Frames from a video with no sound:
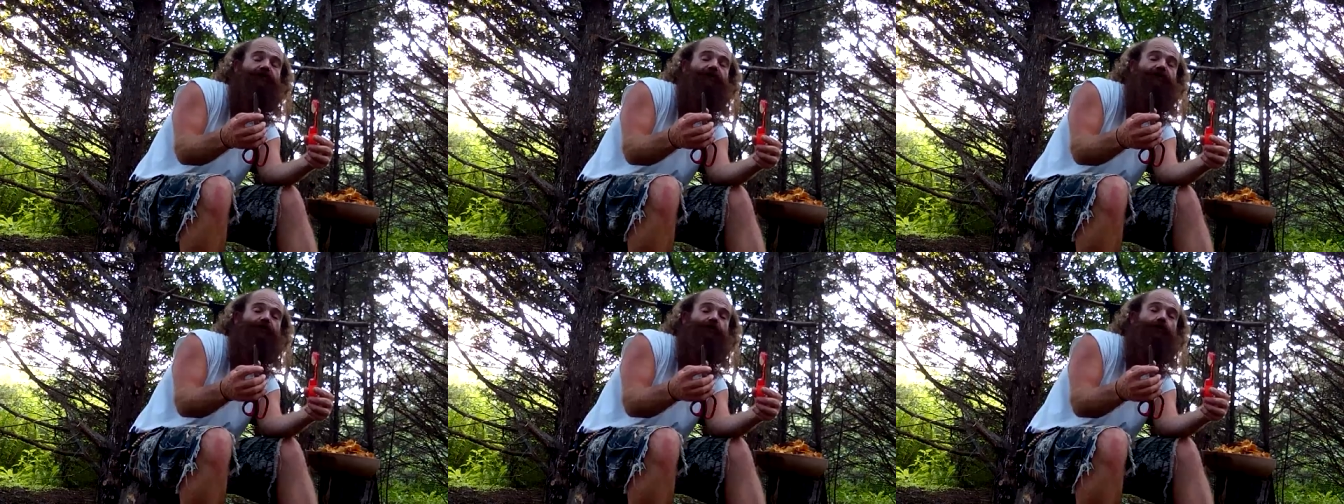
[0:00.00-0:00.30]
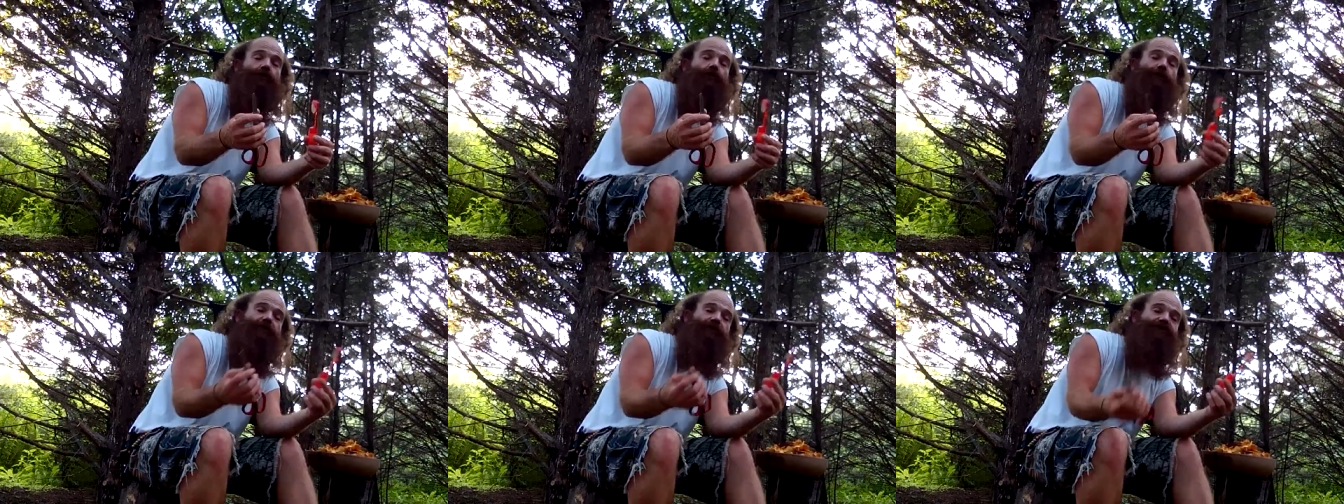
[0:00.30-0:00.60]

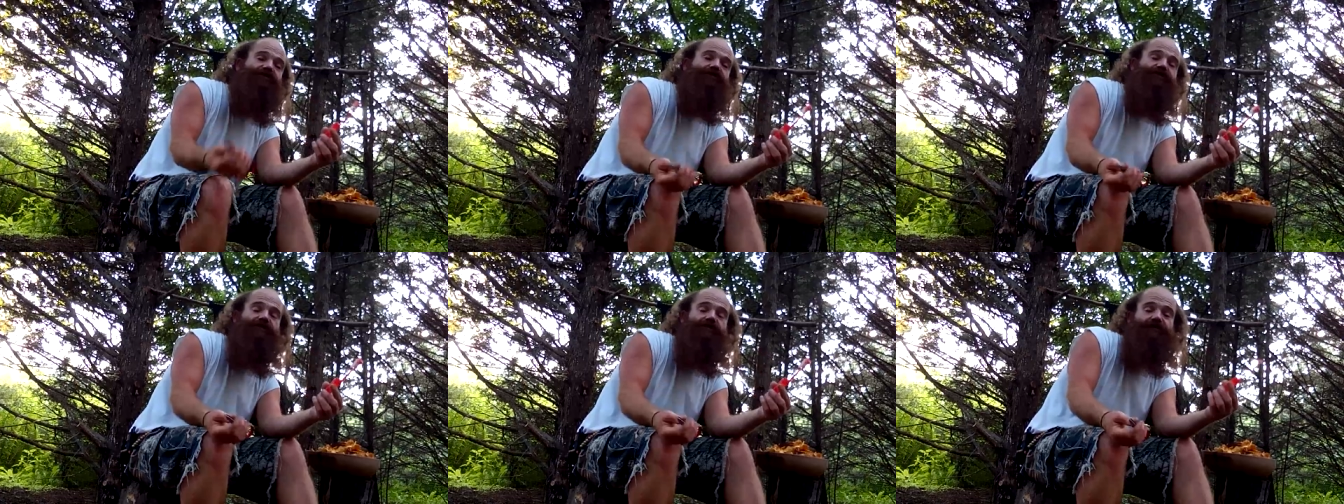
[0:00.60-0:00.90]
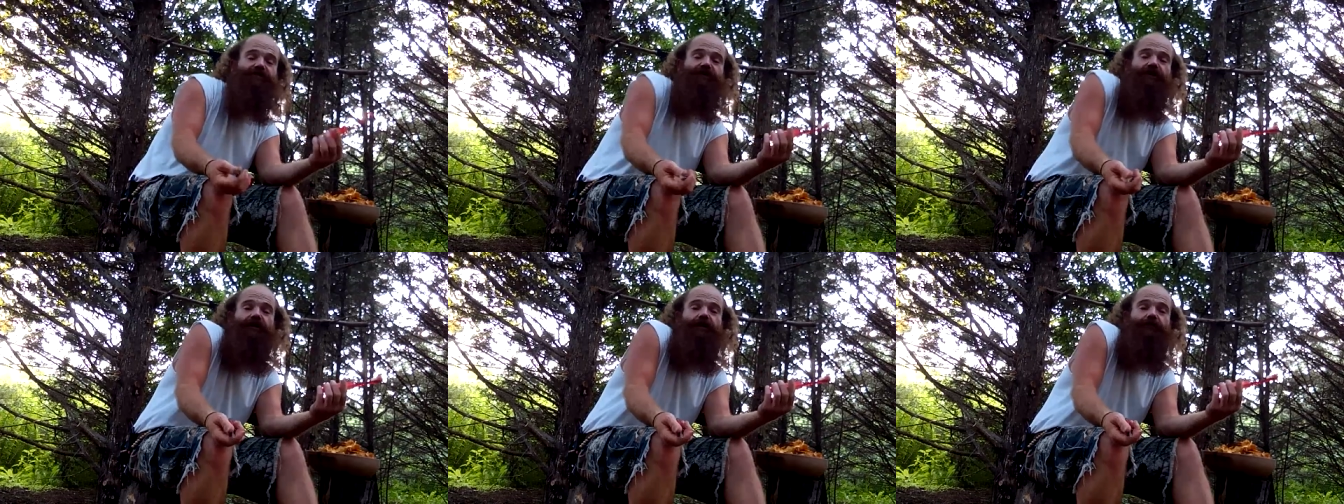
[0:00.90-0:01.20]
forest floor
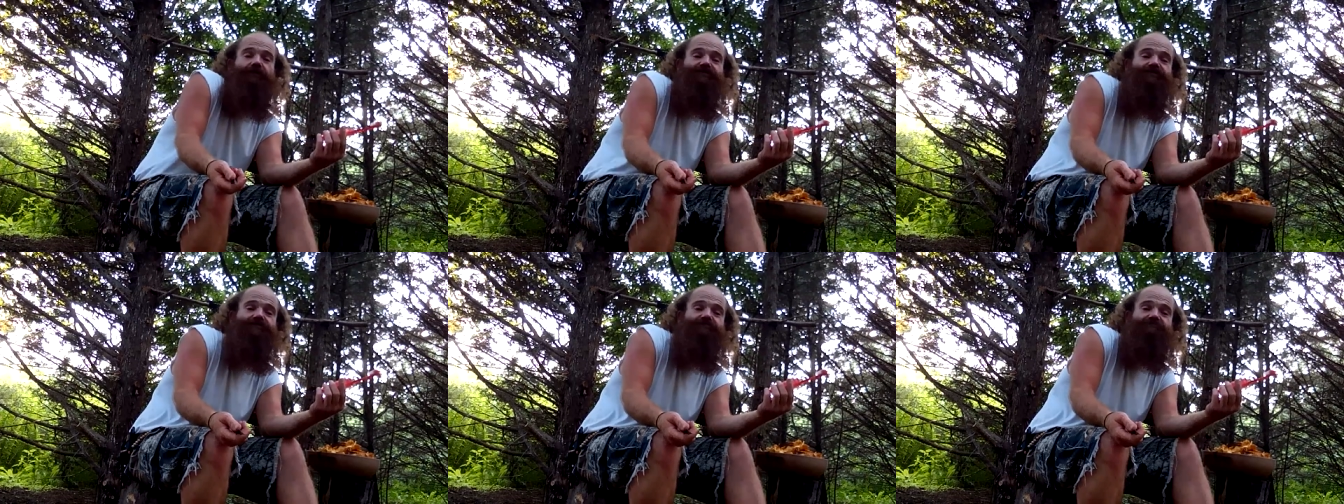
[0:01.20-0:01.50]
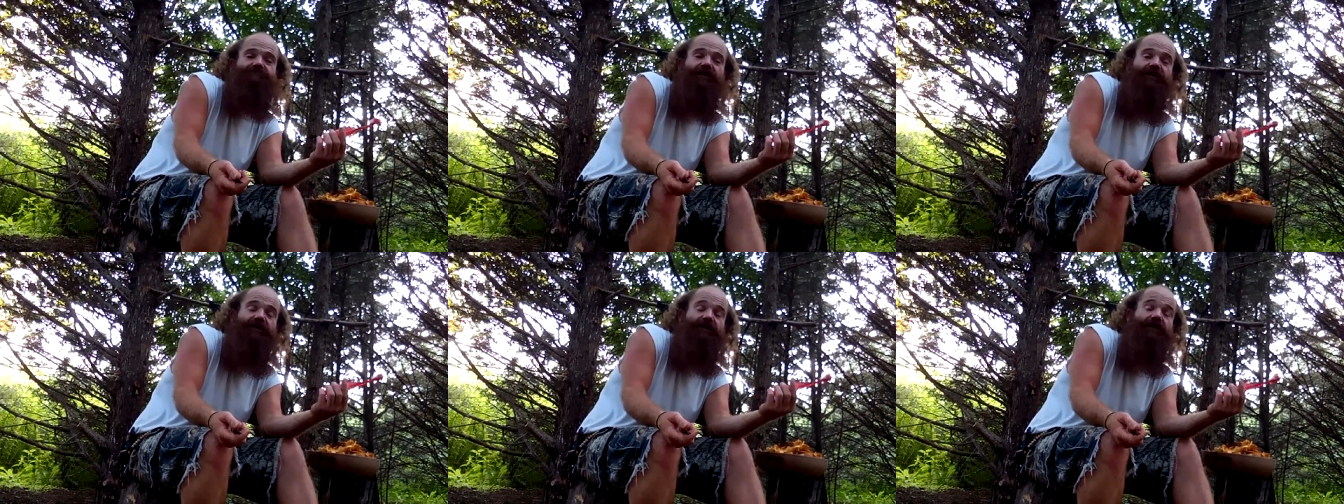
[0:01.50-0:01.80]
because you know I
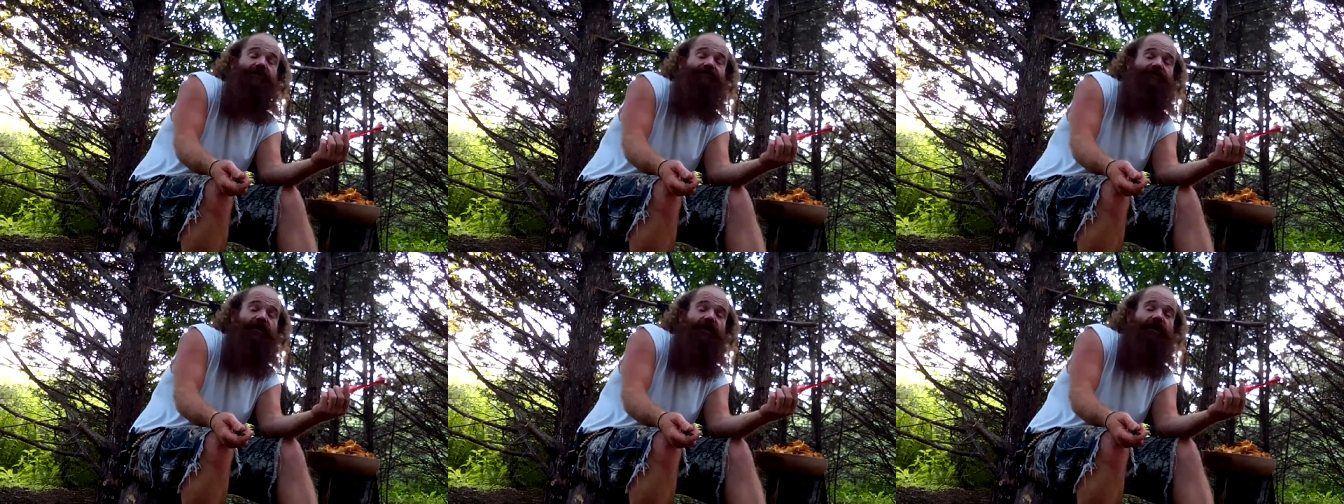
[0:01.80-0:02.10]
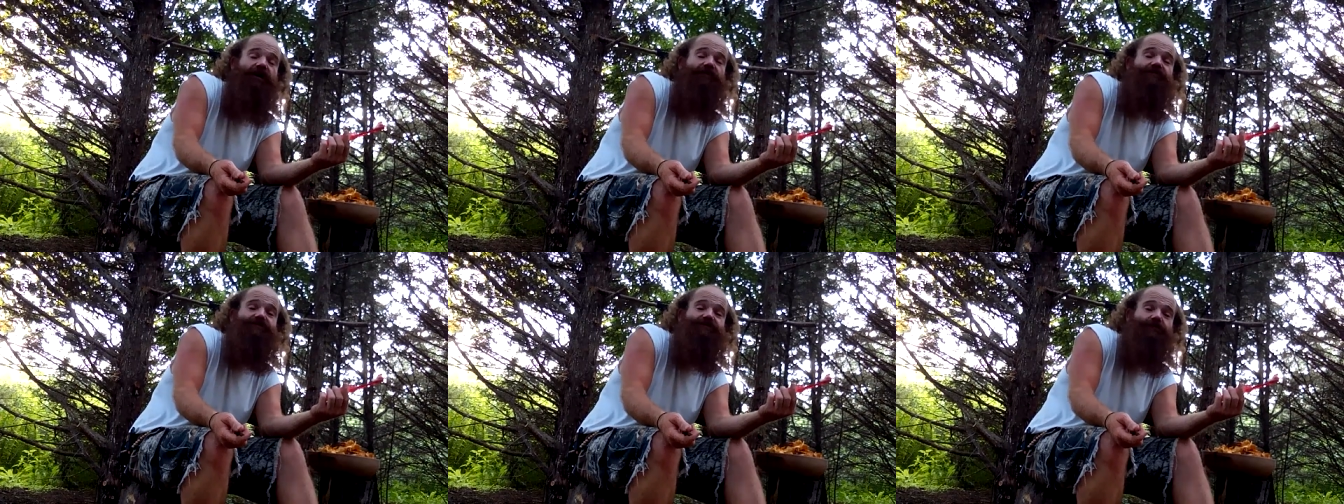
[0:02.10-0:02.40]
was it
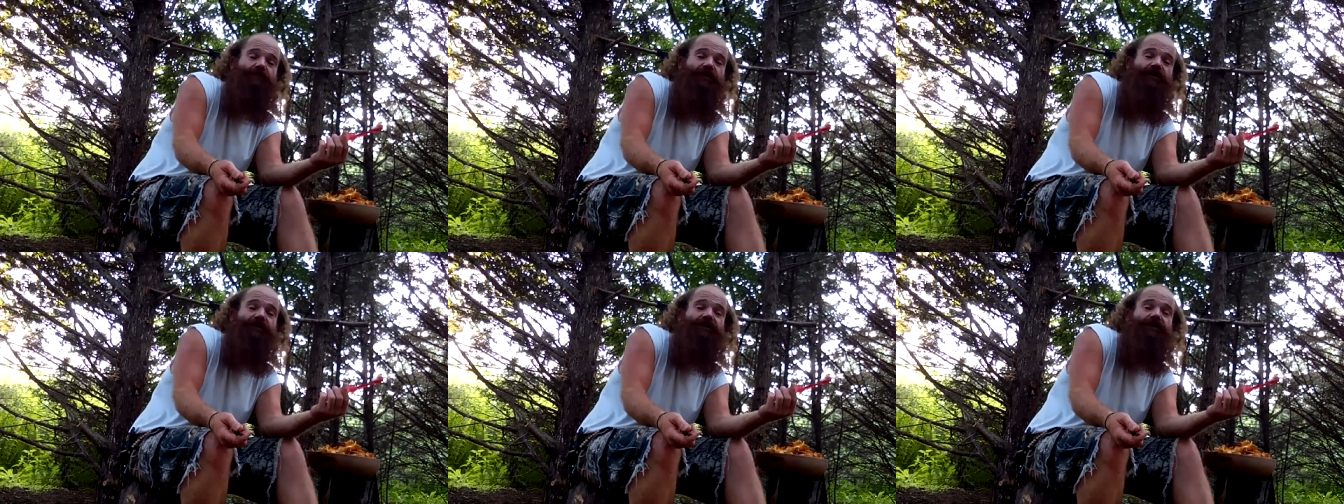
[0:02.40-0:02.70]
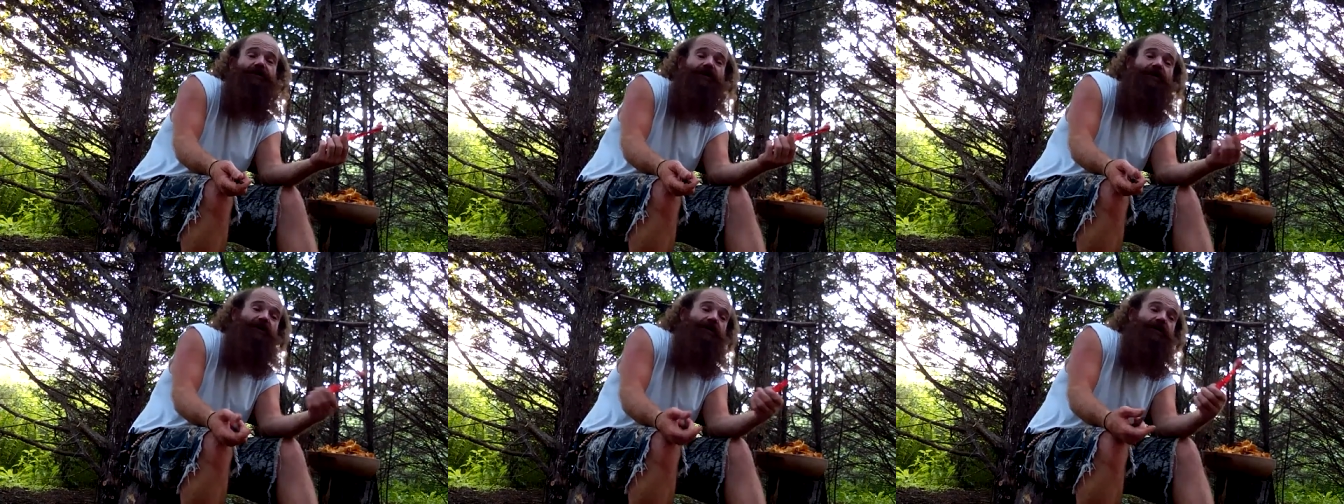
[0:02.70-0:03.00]
was hot,
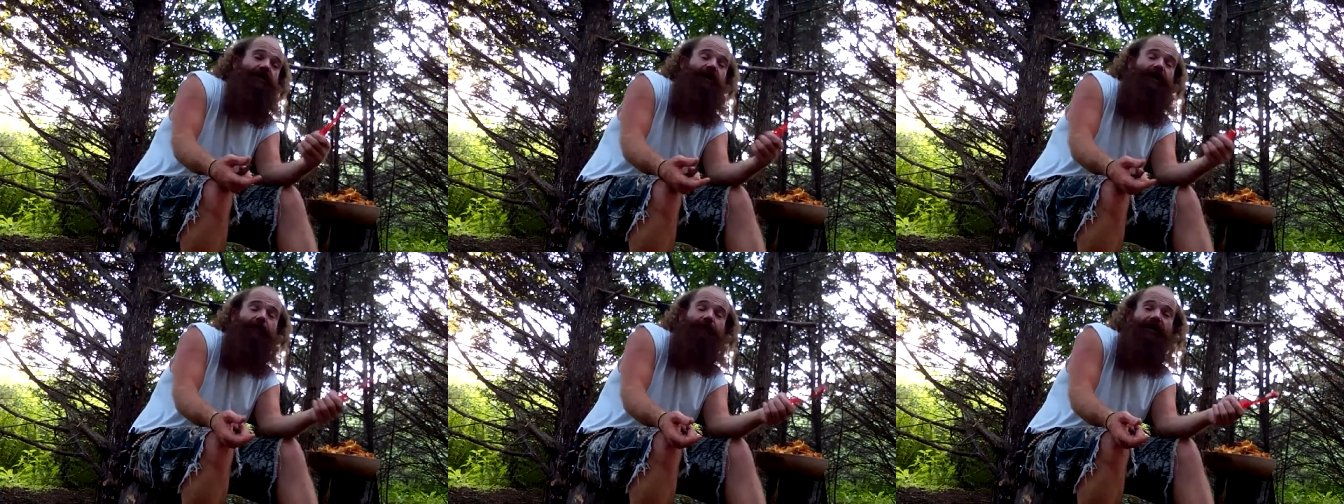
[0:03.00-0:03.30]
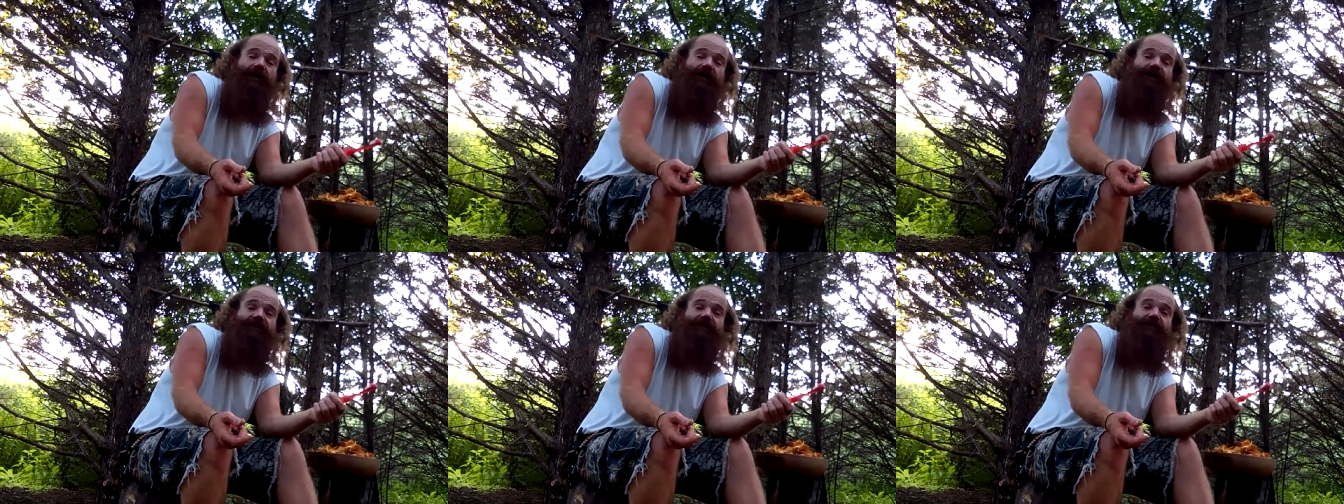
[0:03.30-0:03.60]
sweaty.
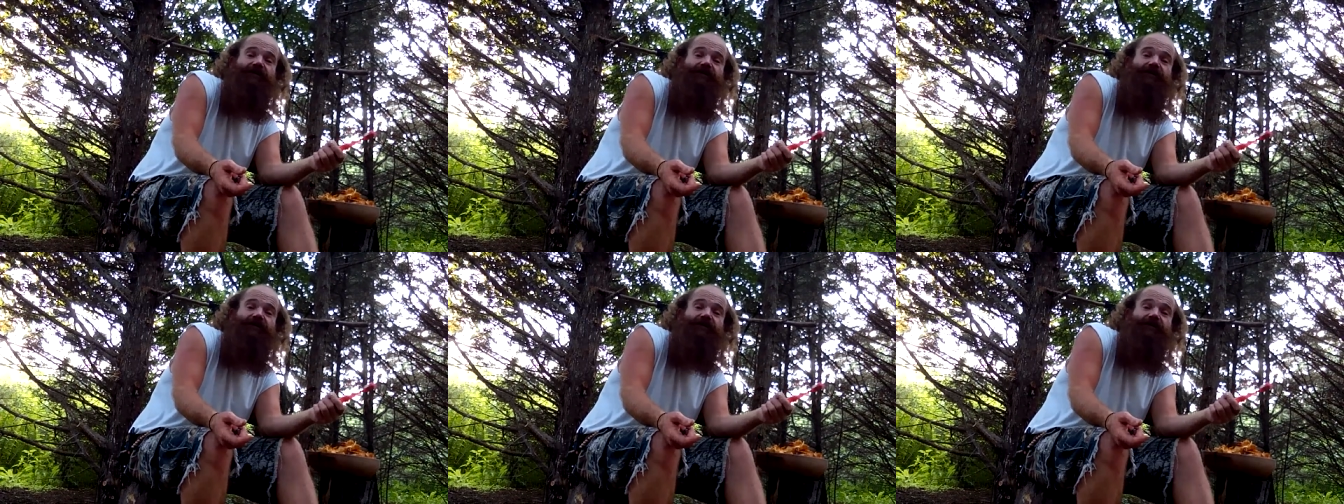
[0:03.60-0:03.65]
I'm